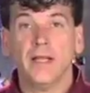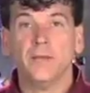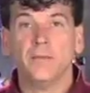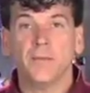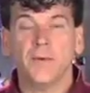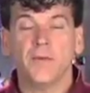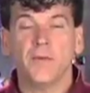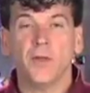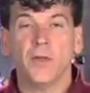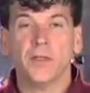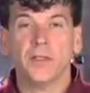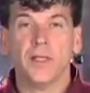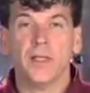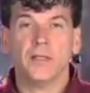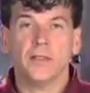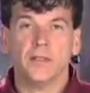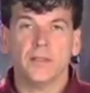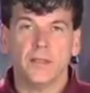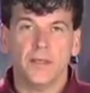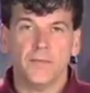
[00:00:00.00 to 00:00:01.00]
that we've looked
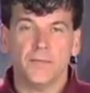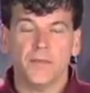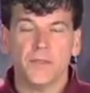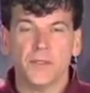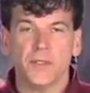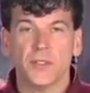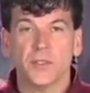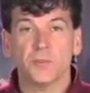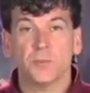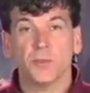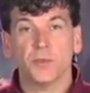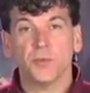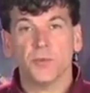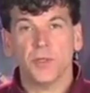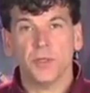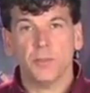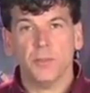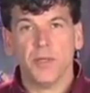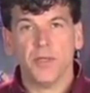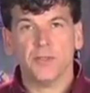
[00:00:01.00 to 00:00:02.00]
at the differences
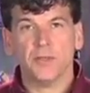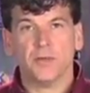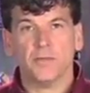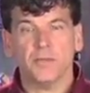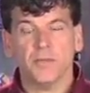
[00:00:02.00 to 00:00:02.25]
between the basic